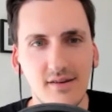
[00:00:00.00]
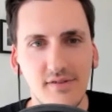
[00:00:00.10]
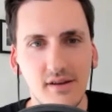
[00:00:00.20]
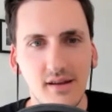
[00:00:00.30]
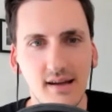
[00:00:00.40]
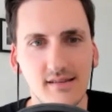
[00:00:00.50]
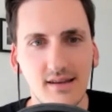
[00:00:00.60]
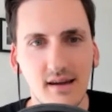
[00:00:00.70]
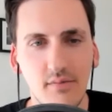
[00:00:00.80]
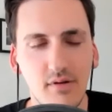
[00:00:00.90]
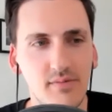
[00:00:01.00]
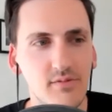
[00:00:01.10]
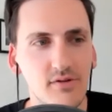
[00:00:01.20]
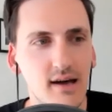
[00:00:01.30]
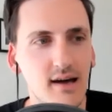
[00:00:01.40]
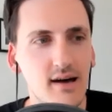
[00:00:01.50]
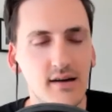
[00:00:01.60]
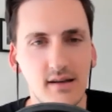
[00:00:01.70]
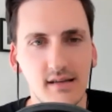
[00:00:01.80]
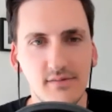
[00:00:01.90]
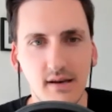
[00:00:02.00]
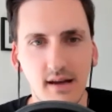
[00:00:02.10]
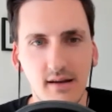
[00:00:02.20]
few likes and a couple of people like, huh, nice video.